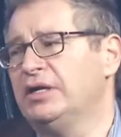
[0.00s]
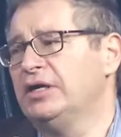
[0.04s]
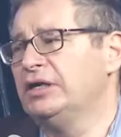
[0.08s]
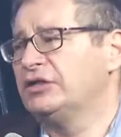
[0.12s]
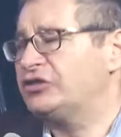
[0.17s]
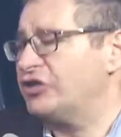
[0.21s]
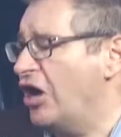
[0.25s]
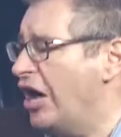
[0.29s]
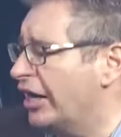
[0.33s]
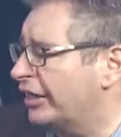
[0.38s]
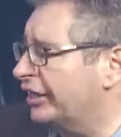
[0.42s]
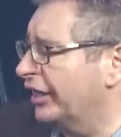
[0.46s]

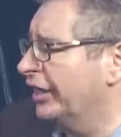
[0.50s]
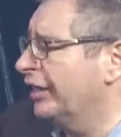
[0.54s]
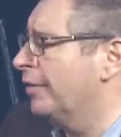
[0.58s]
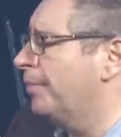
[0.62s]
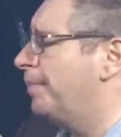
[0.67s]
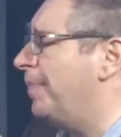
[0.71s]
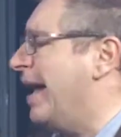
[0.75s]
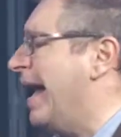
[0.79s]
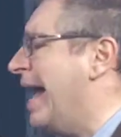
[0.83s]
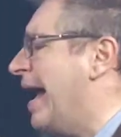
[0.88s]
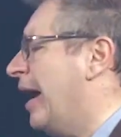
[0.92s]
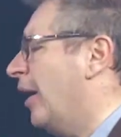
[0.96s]
talking
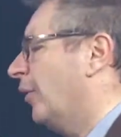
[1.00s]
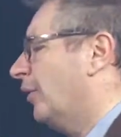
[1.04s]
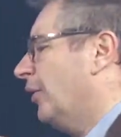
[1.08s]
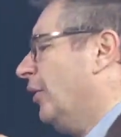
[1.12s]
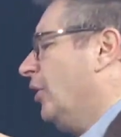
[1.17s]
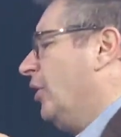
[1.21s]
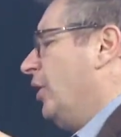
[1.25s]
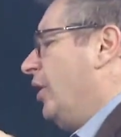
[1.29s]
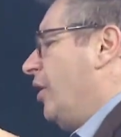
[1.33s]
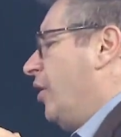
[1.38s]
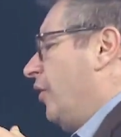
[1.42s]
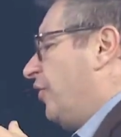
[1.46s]
about
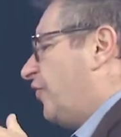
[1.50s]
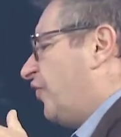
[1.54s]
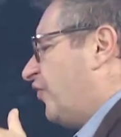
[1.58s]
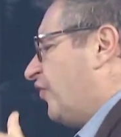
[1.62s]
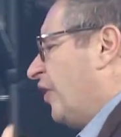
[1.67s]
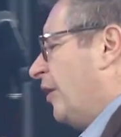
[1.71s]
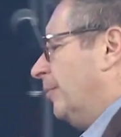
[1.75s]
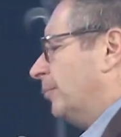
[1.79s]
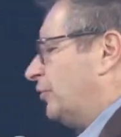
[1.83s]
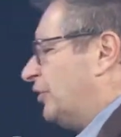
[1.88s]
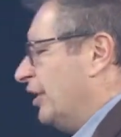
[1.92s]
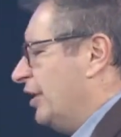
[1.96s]

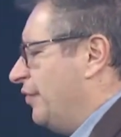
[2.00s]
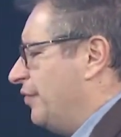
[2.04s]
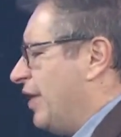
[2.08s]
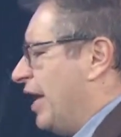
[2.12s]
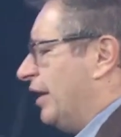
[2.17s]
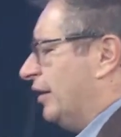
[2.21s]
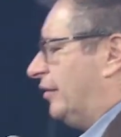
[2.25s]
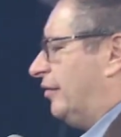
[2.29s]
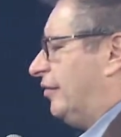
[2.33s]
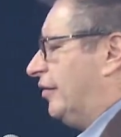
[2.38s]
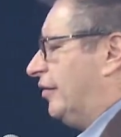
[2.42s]
something that